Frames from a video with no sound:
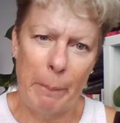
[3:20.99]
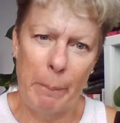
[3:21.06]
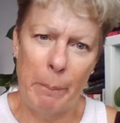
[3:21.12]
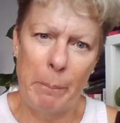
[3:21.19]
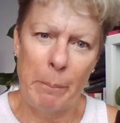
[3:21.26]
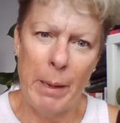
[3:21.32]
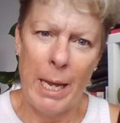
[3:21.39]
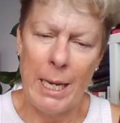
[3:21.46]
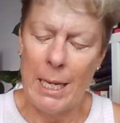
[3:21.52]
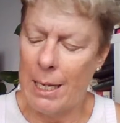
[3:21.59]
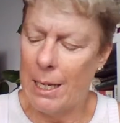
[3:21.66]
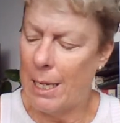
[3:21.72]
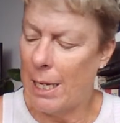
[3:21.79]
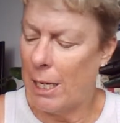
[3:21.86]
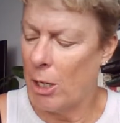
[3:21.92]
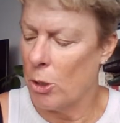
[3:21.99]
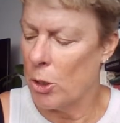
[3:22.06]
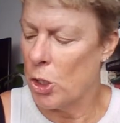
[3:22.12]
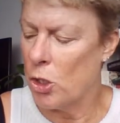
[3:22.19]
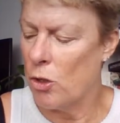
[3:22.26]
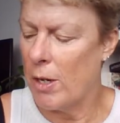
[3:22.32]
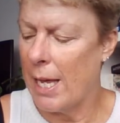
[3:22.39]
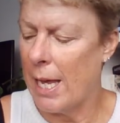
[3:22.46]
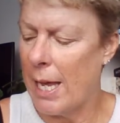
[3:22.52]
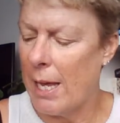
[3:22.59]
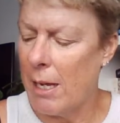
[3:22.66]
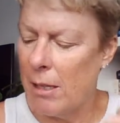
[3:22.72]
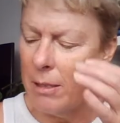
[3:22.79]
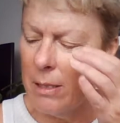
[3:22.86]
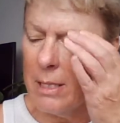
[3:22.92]
money in Austria
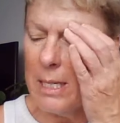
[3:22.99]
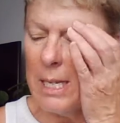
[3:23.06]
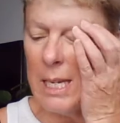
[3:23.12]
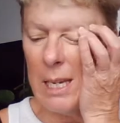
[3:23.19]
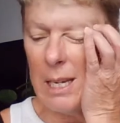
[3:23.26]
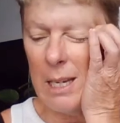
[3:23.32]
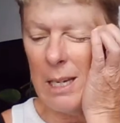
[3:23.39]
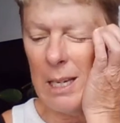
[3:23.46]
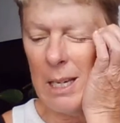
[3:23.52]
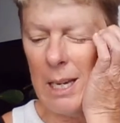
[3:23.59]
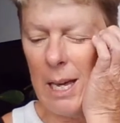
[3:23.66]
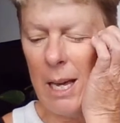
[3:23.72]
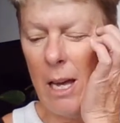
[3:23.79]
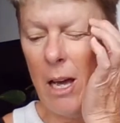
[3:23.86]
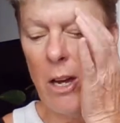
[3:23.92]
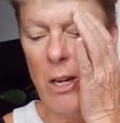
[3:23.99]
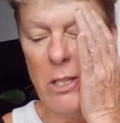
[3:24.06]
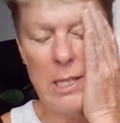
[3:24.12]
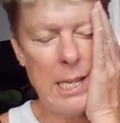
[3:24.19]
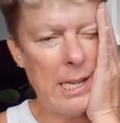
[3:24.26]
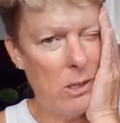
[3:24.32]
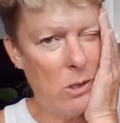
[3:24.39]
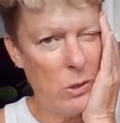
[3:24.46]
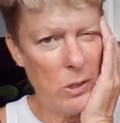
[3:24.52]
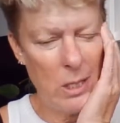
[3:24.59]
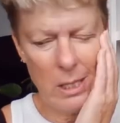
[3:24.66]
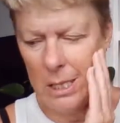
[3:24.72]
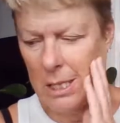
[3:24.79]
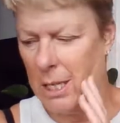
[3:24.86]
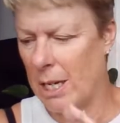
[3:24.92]
held in uh, hotels
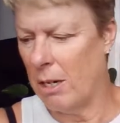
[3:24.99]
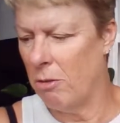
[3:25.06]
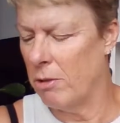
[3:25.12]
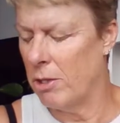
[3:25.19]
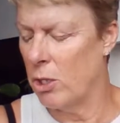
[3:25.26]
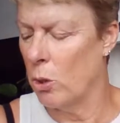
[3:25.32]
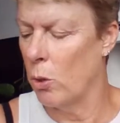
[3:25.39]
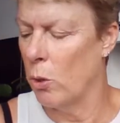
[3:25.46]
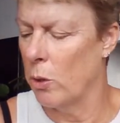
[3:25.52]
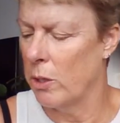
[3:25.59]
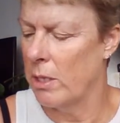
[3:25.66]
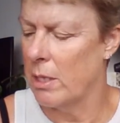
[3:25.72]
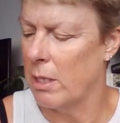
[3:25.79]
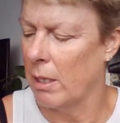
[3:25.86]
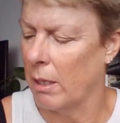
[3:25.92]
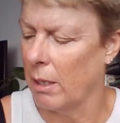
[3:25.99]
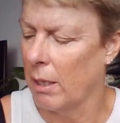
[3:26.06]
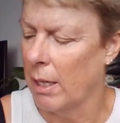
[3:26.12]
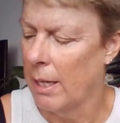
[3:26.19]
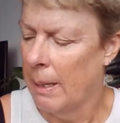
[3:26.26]
and ski resorts, and